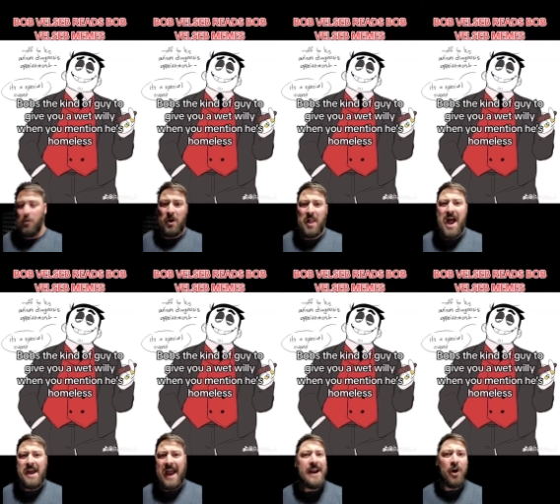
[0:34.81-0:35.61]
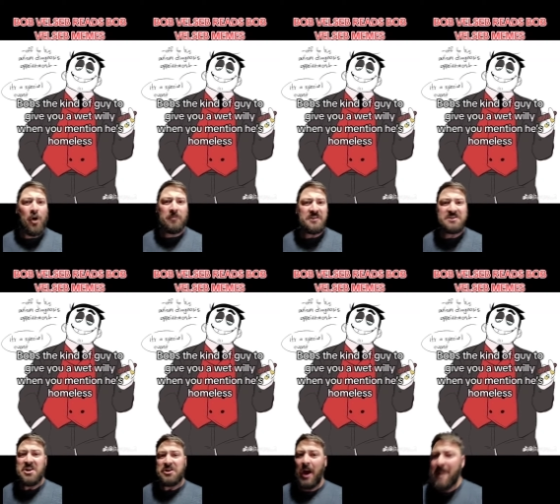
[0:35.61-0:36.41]
Well, I ain't homeless.
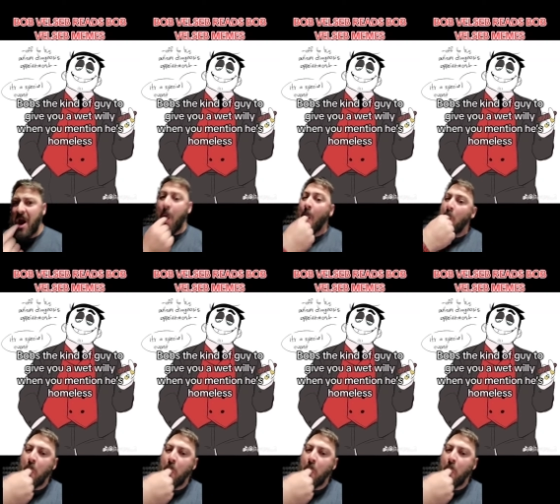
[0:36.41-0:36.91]
Come here.